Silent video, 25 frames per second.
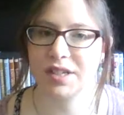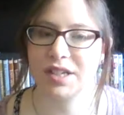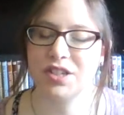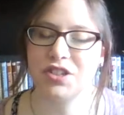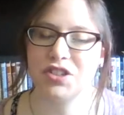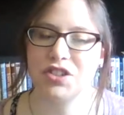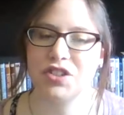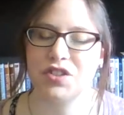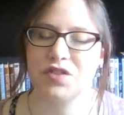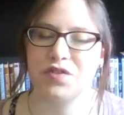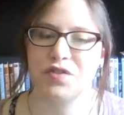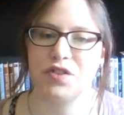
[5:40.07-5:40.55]

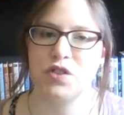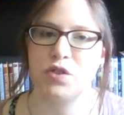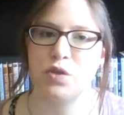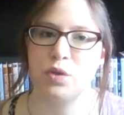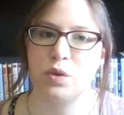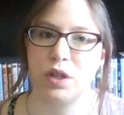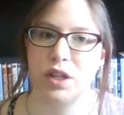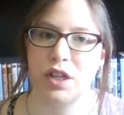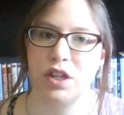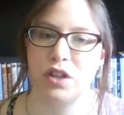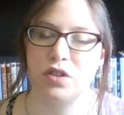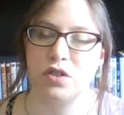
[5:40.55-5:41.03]
It's just
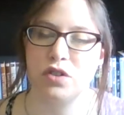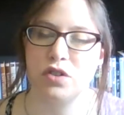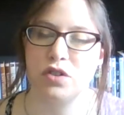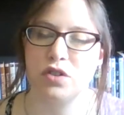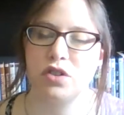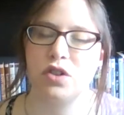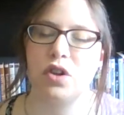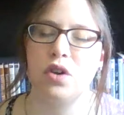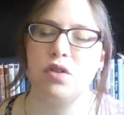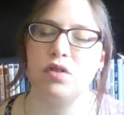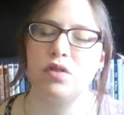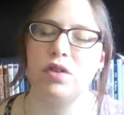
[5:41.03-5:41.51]
visually
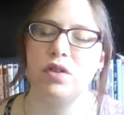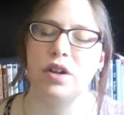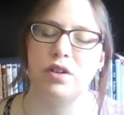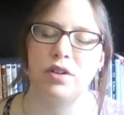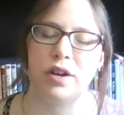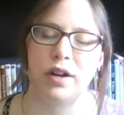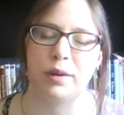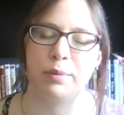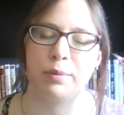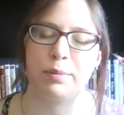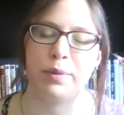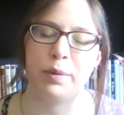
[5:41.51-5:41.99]
so
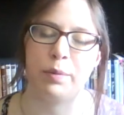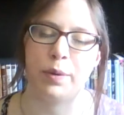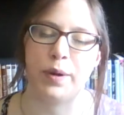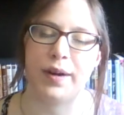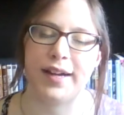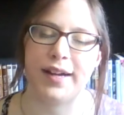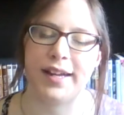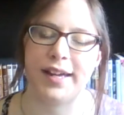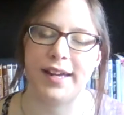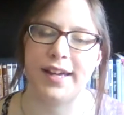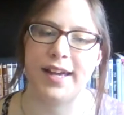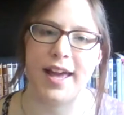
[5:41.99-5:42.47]
incredibly
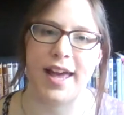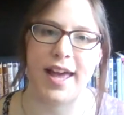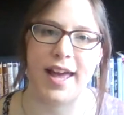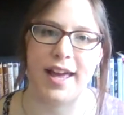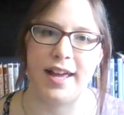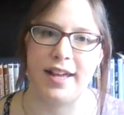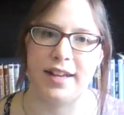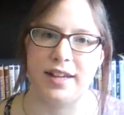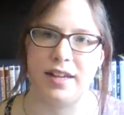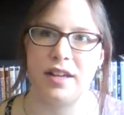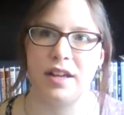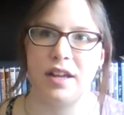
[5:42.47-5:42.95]
pretty,
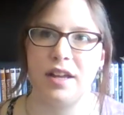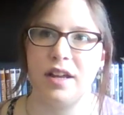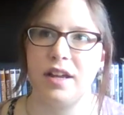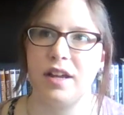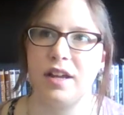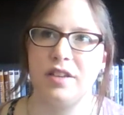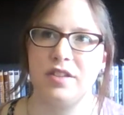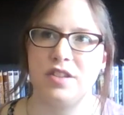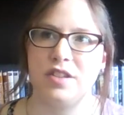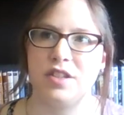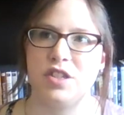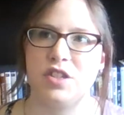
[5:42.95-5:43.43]
and
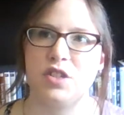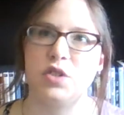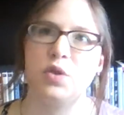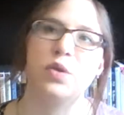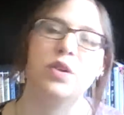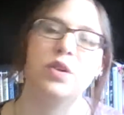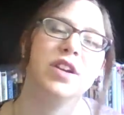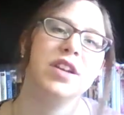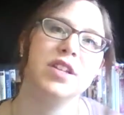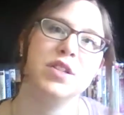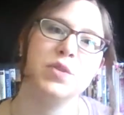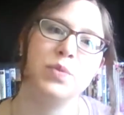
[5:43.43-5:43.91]
the
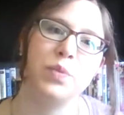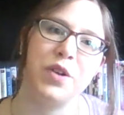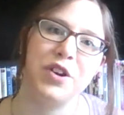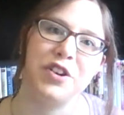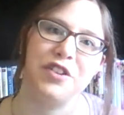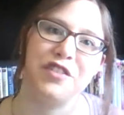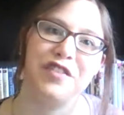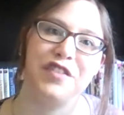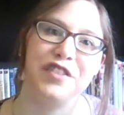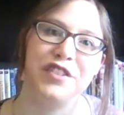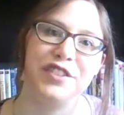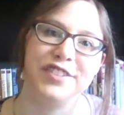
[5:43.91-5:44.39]
story is
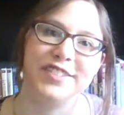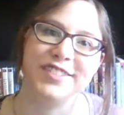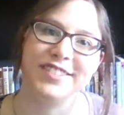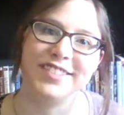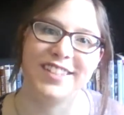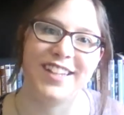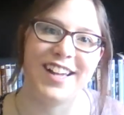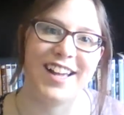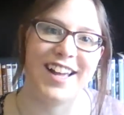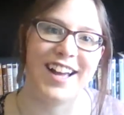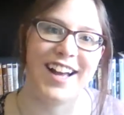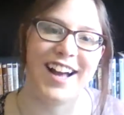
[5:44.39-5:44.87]
wonderful.
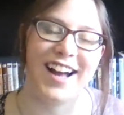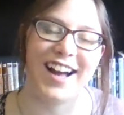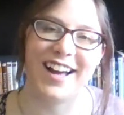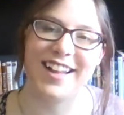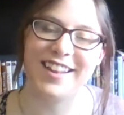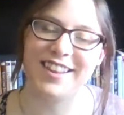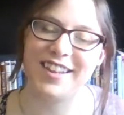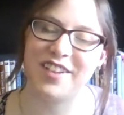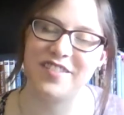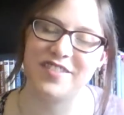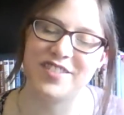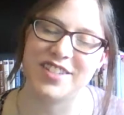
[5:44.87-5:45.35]
I
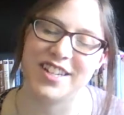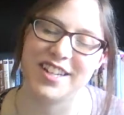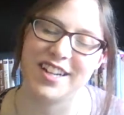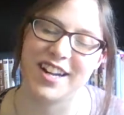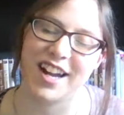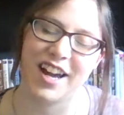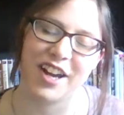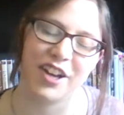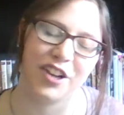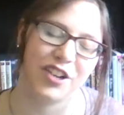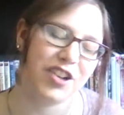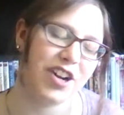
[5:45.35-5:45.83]
loved it.
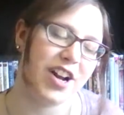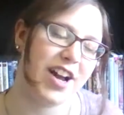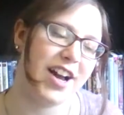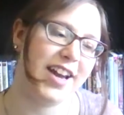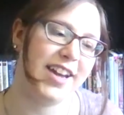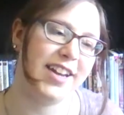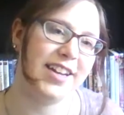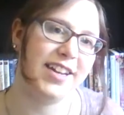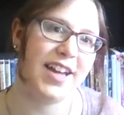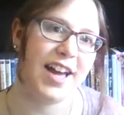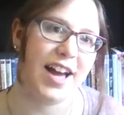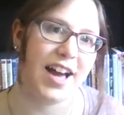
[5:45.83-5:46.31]
I
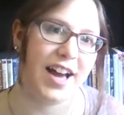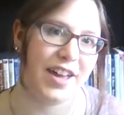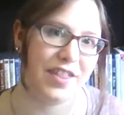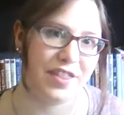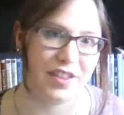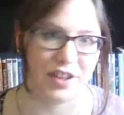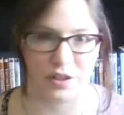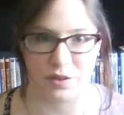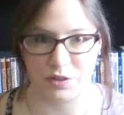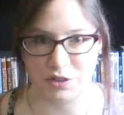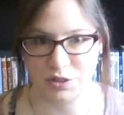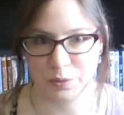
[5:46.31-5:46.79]
cried. I
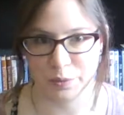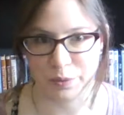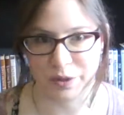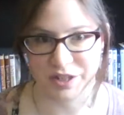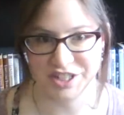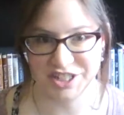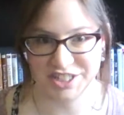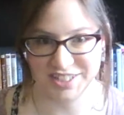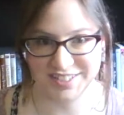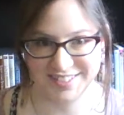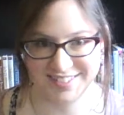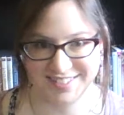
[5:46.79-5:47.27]
think you should
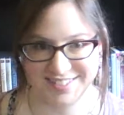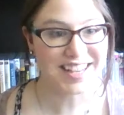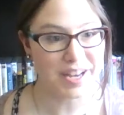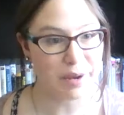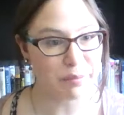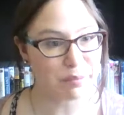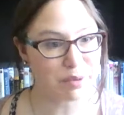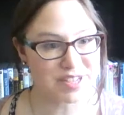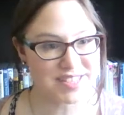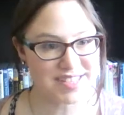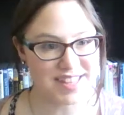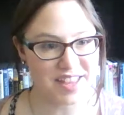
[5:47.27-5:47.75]
watch it.
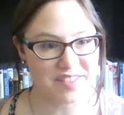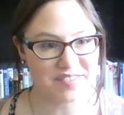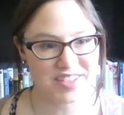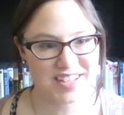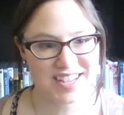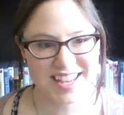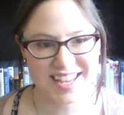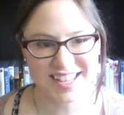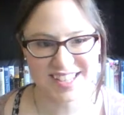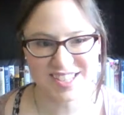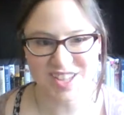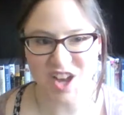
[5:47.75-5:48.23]
Number
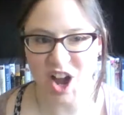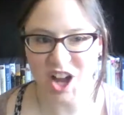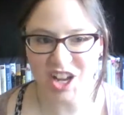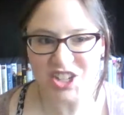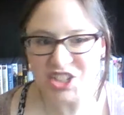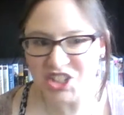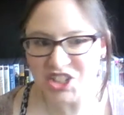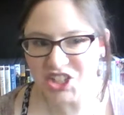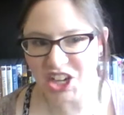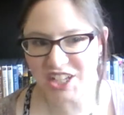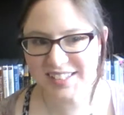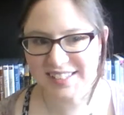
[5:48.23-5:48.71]
7 is
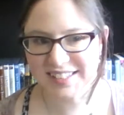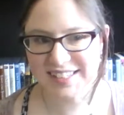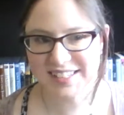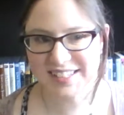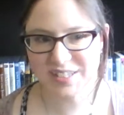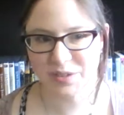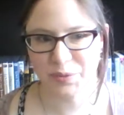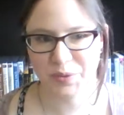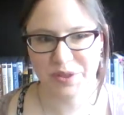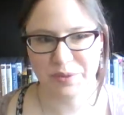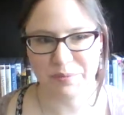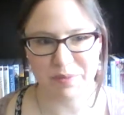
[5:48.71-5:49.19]
Hot
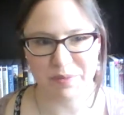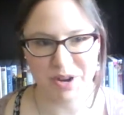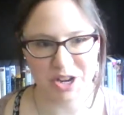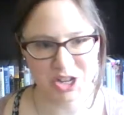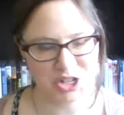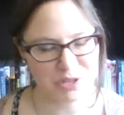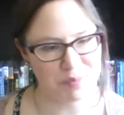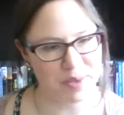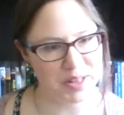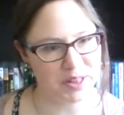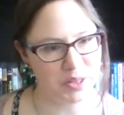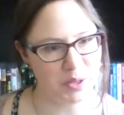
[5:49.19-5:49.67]
Chocolate with
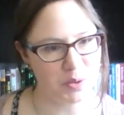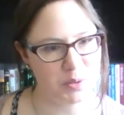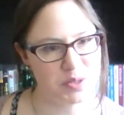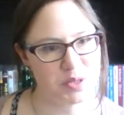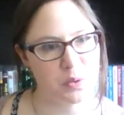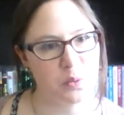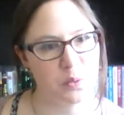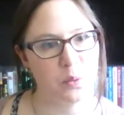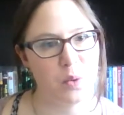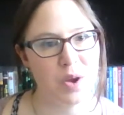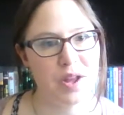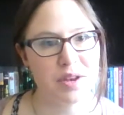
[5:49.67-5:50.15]

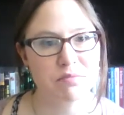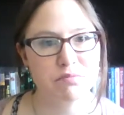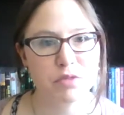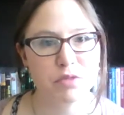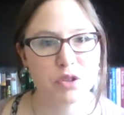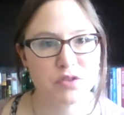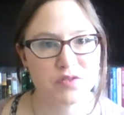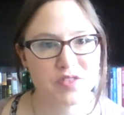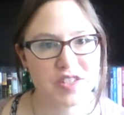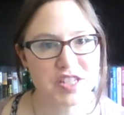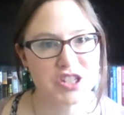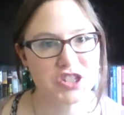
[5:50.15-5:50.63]
Marshmallows. What
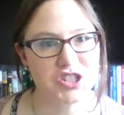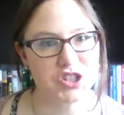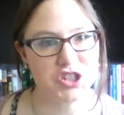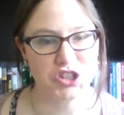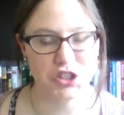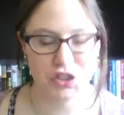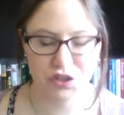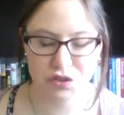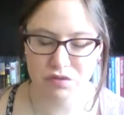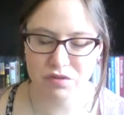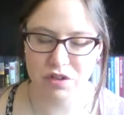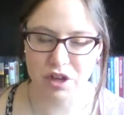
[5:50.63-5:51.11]
movie do
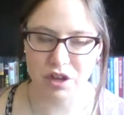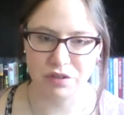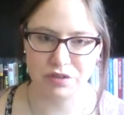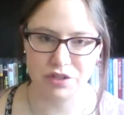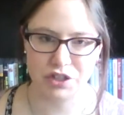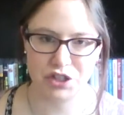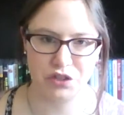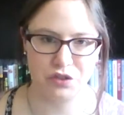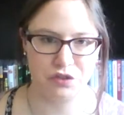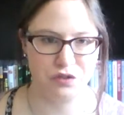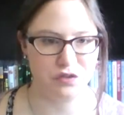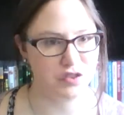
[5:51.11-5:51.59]
you go
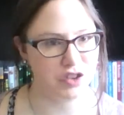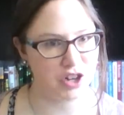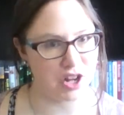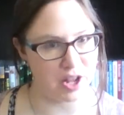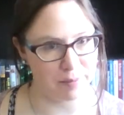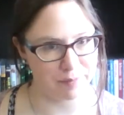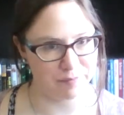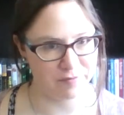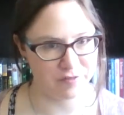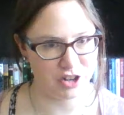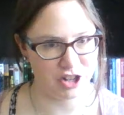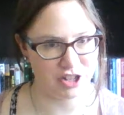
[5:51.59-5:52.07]
to for
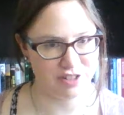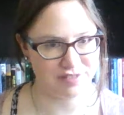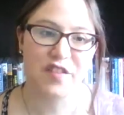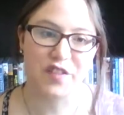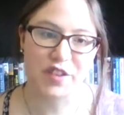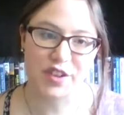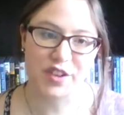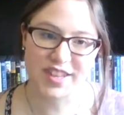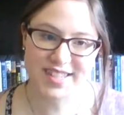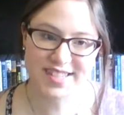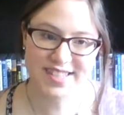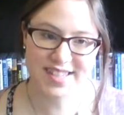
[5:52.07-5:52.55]
comfort?
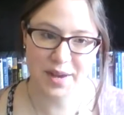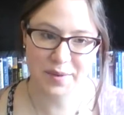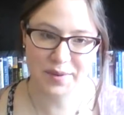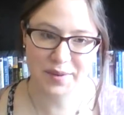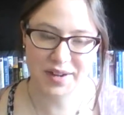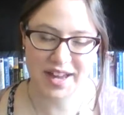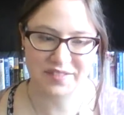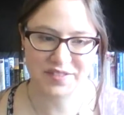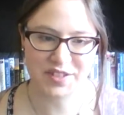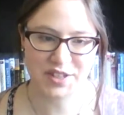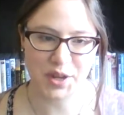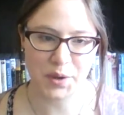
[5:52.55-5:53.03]
For this, I would
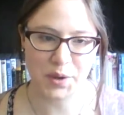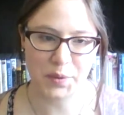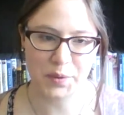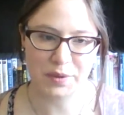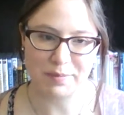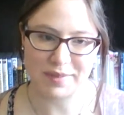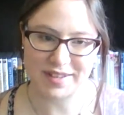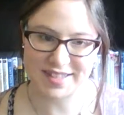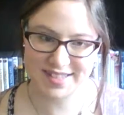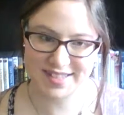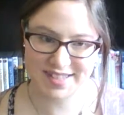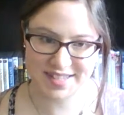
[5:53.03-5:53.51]
have to go with
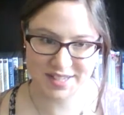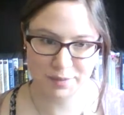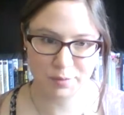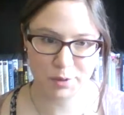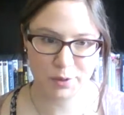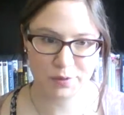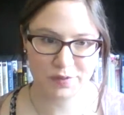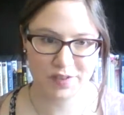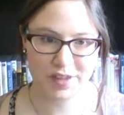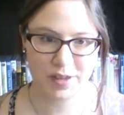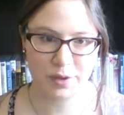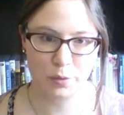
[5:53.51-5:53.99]
my sick
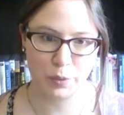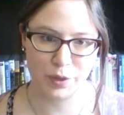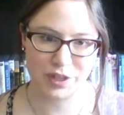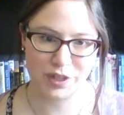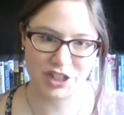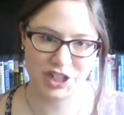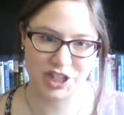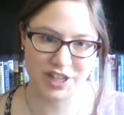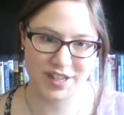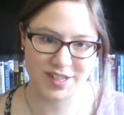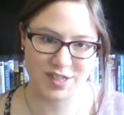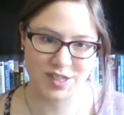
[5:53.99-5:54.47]
movie,
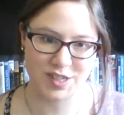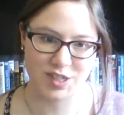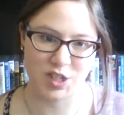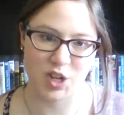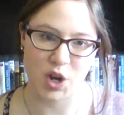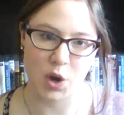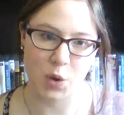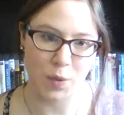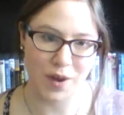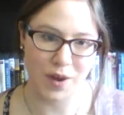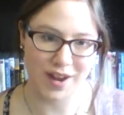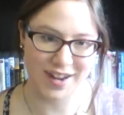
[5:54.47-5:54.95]
which is
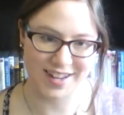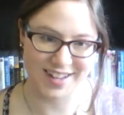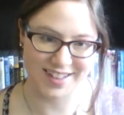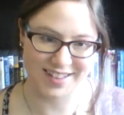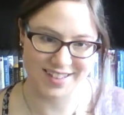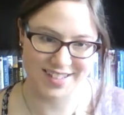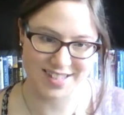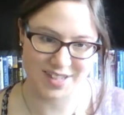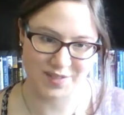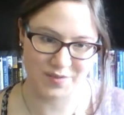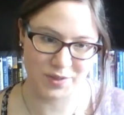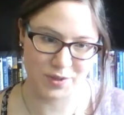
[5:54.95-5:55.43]
Snow White and
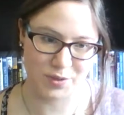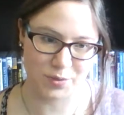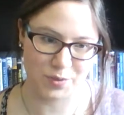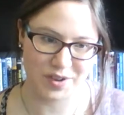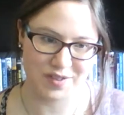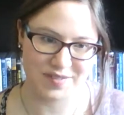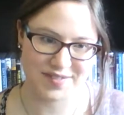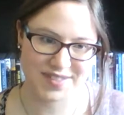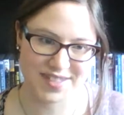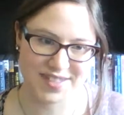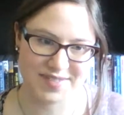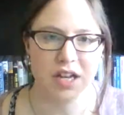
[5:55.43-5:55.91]
the Seven
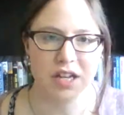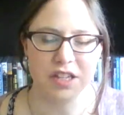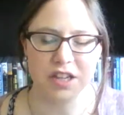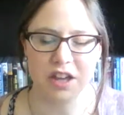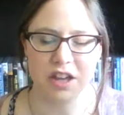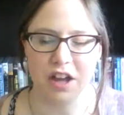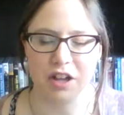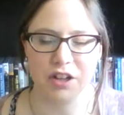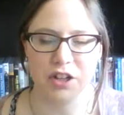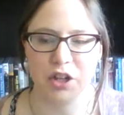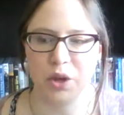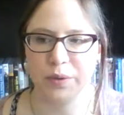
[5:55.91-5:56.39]
Dwarfs.
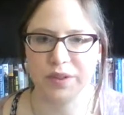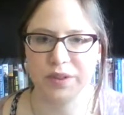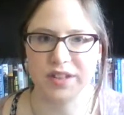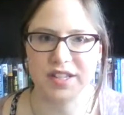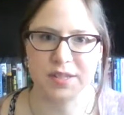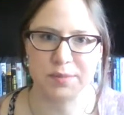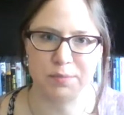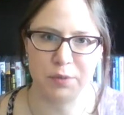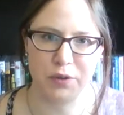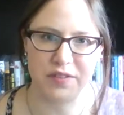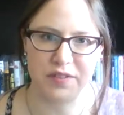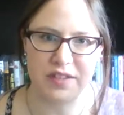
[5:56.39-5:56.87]
Y'all know what
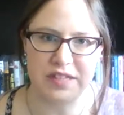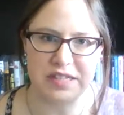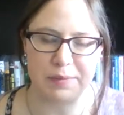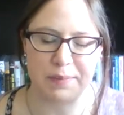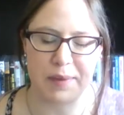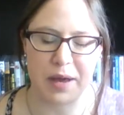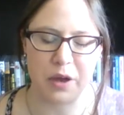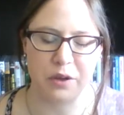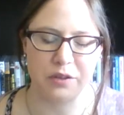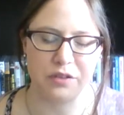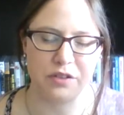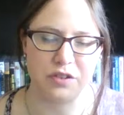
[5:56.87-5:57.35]
this movie is
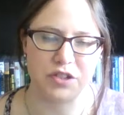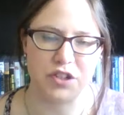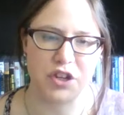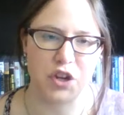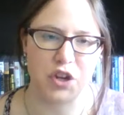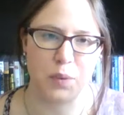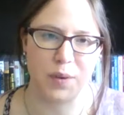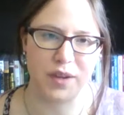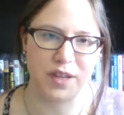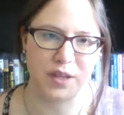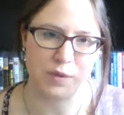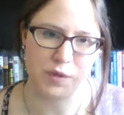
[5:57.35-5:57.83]
about. There's
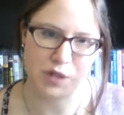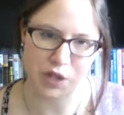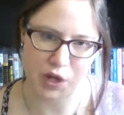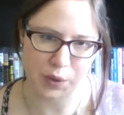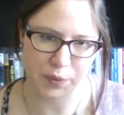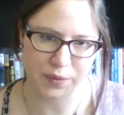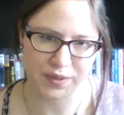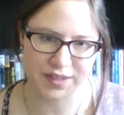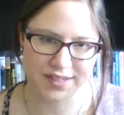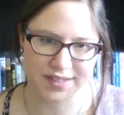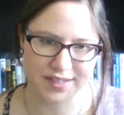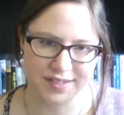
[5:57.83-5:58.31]
no way you
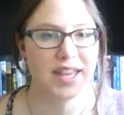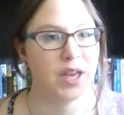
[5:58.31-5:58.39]
don't.